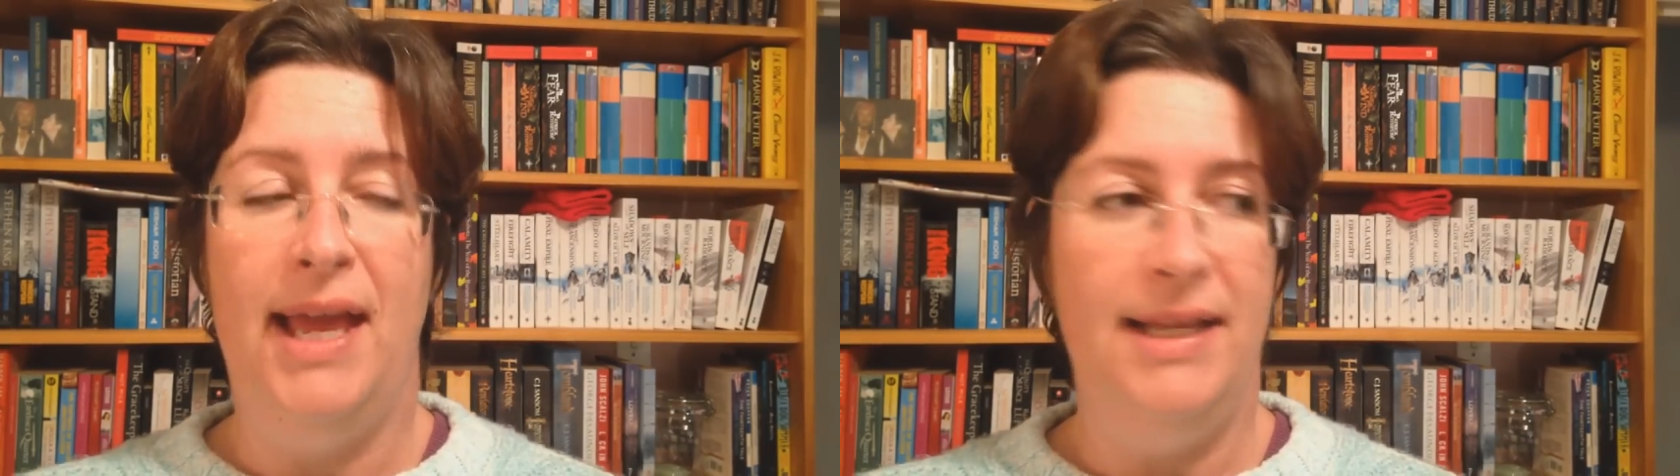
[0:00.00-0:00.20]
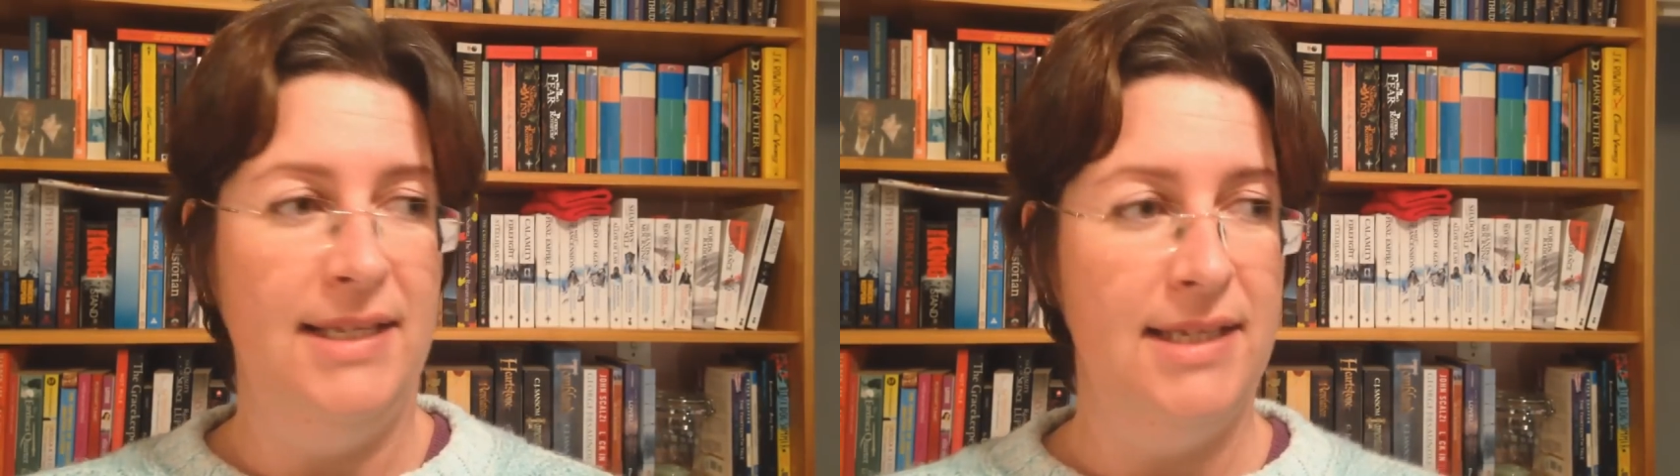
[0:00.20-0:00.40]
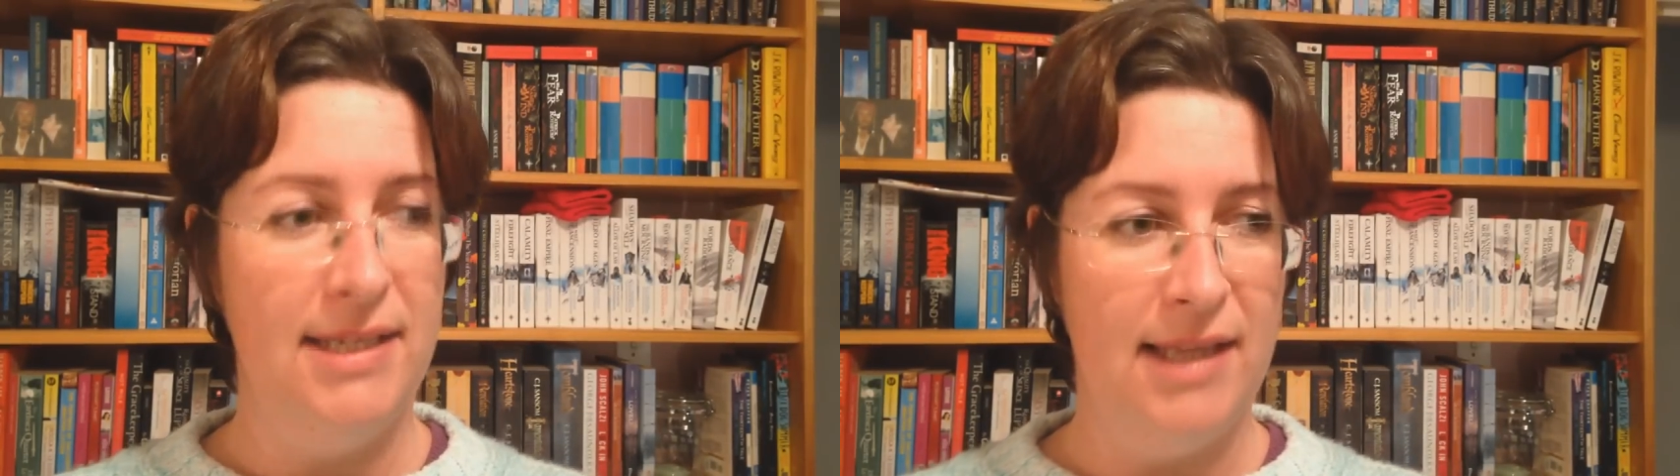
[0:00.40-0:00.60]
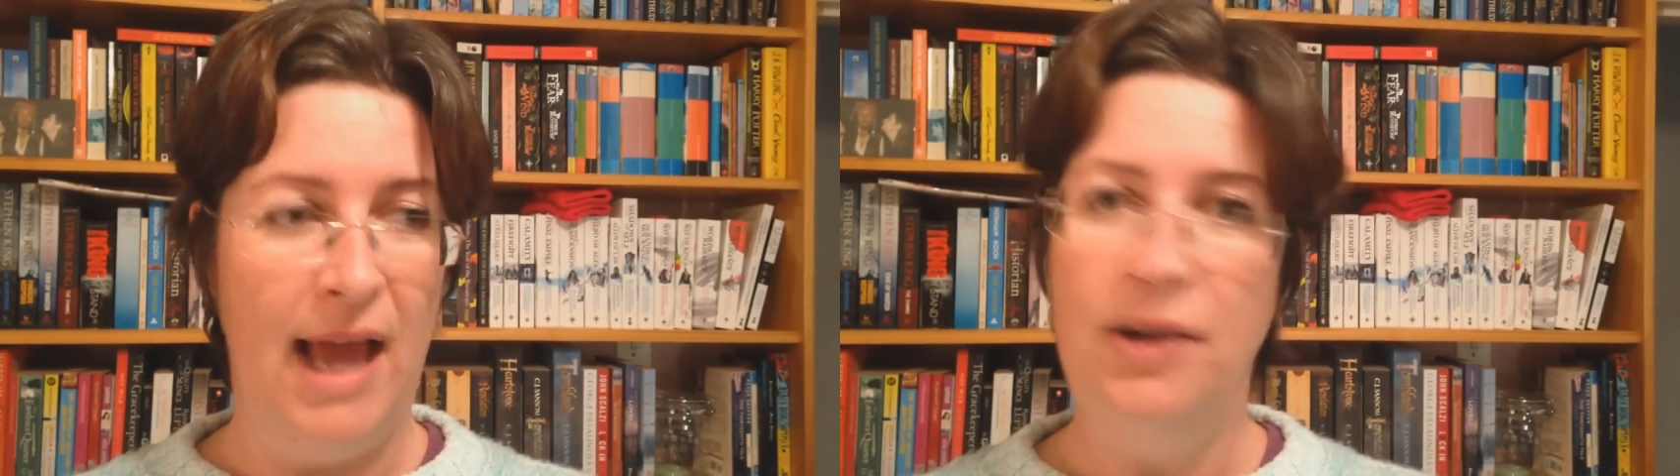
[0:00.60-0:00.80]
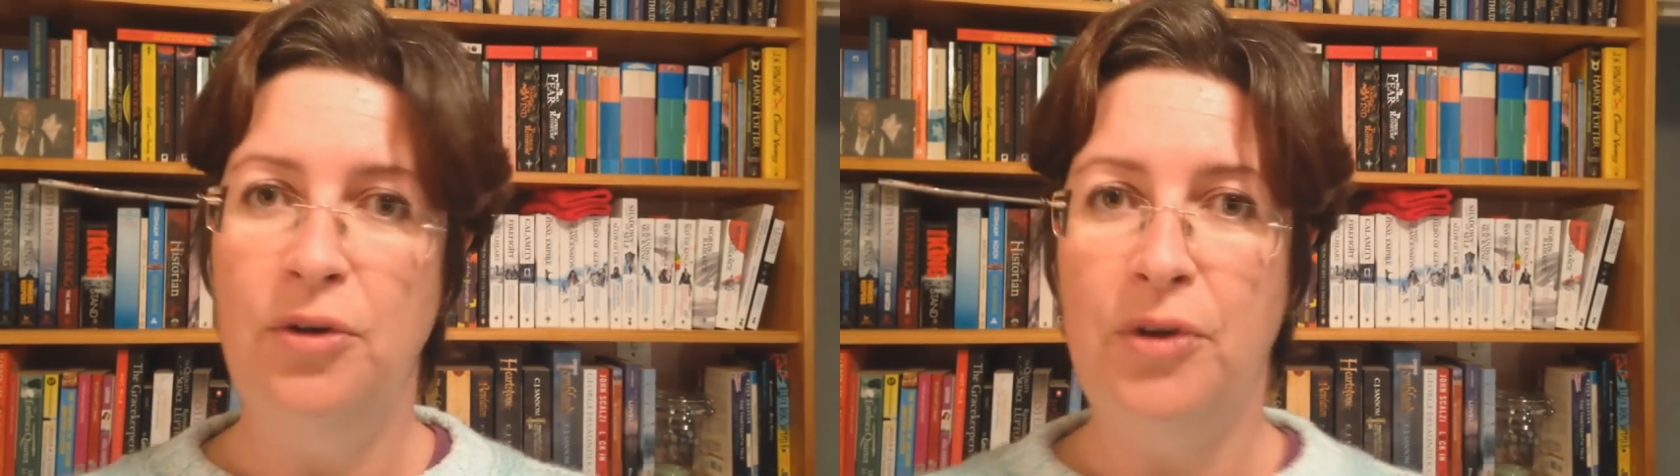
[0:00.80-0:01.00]
and
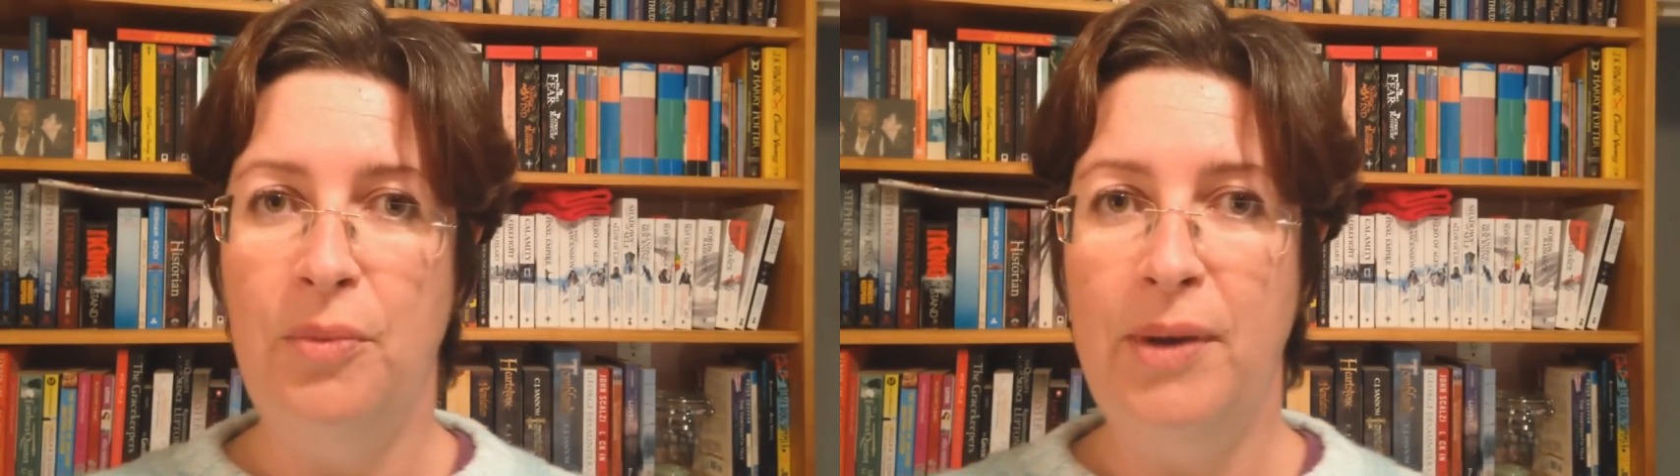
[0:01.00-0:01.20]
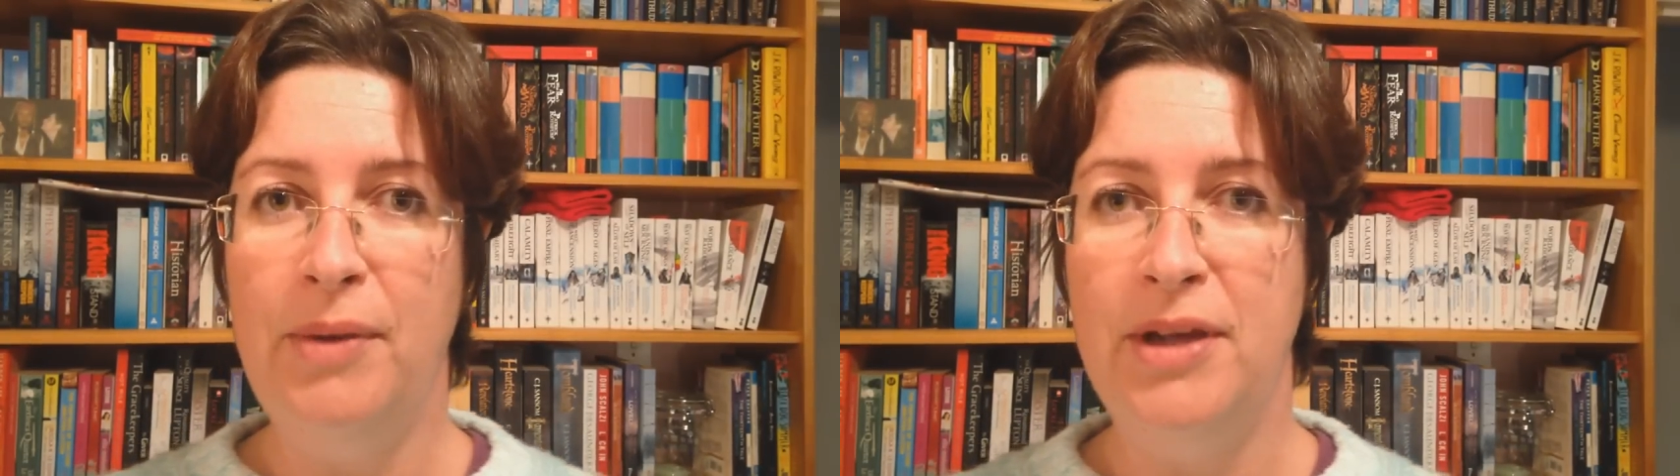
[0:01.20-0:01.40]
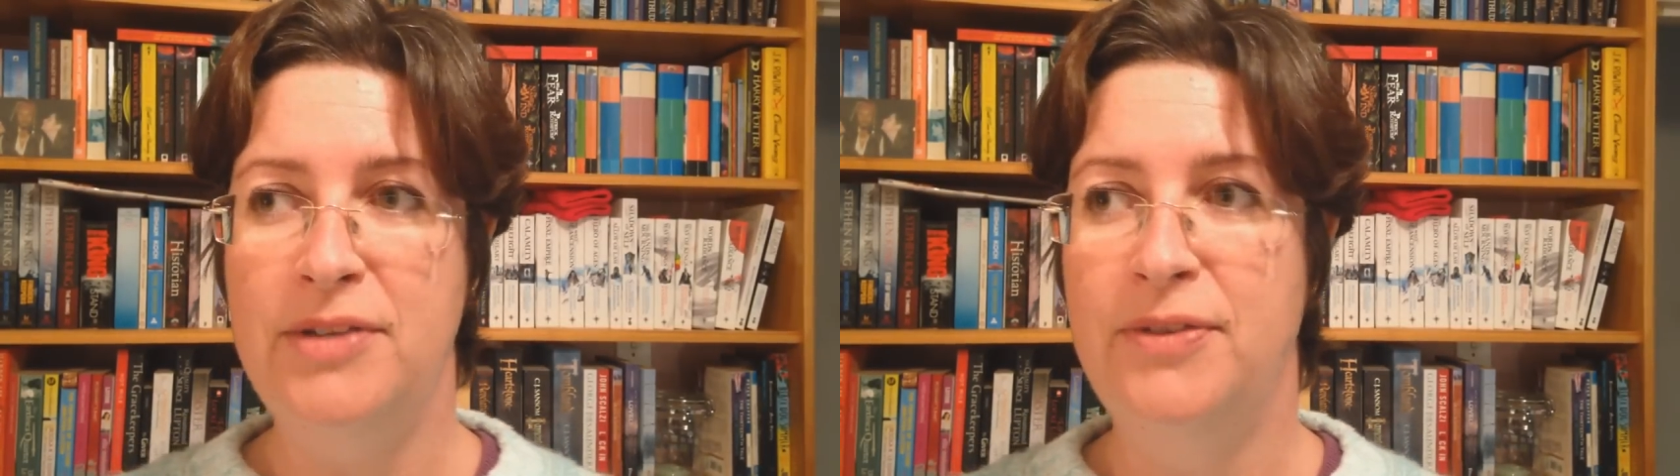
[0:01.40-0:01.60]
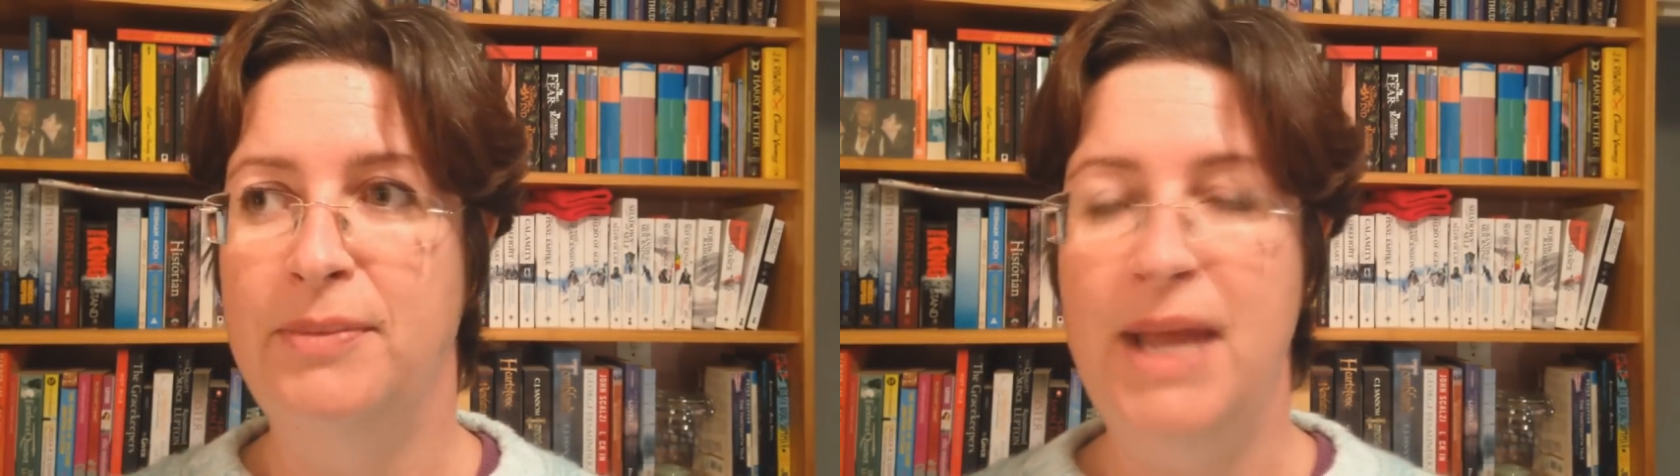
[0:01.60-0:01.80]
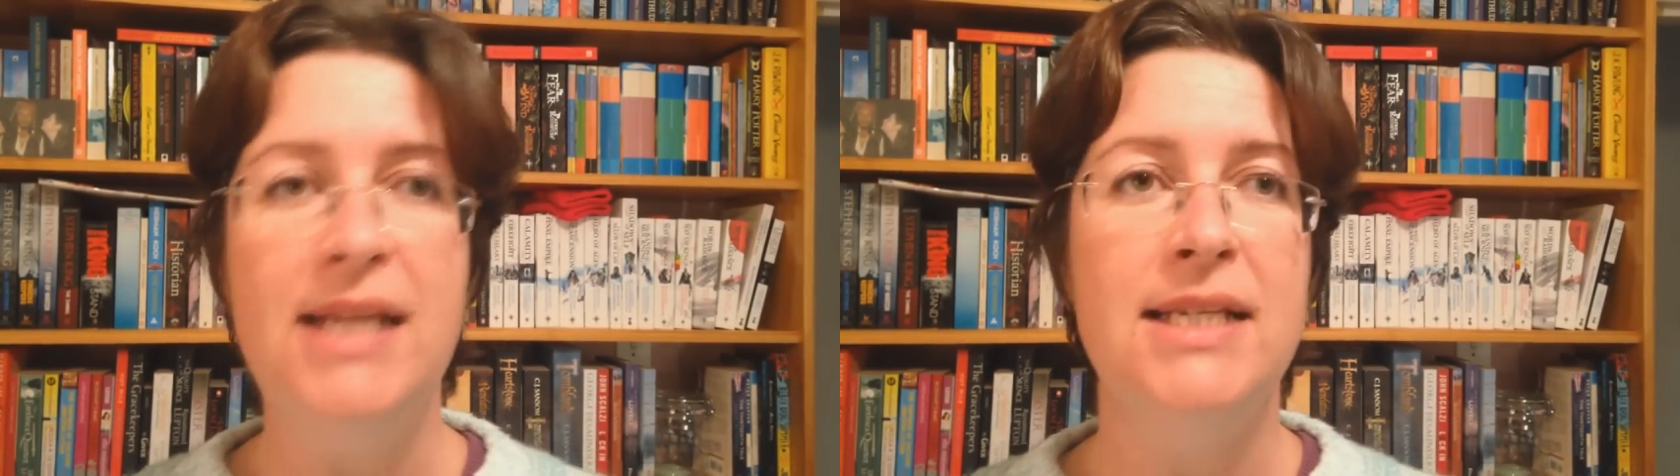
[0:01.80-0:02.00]
I don't know what I'm going to
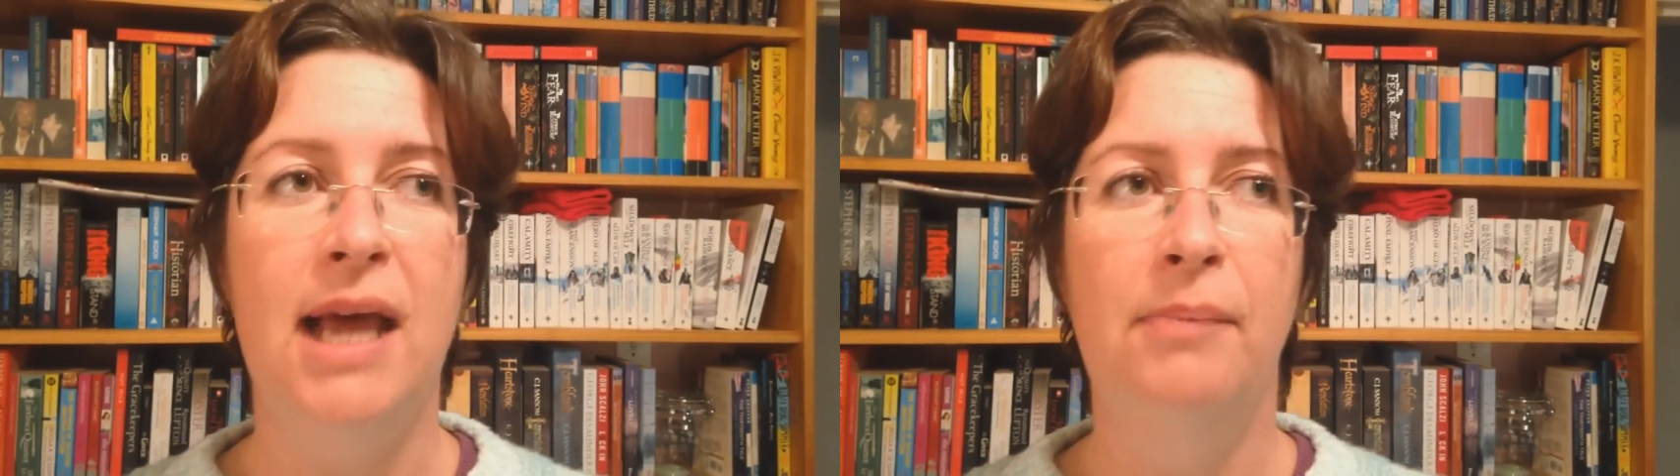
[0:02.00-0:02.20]
film next.